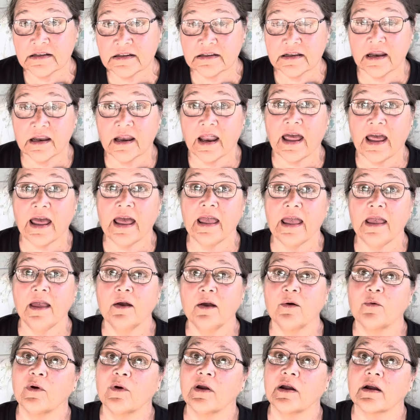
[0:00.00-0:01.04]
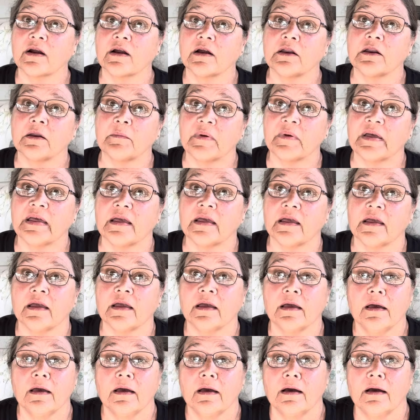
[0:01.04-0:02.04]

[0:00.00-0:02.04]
Today, we are going to be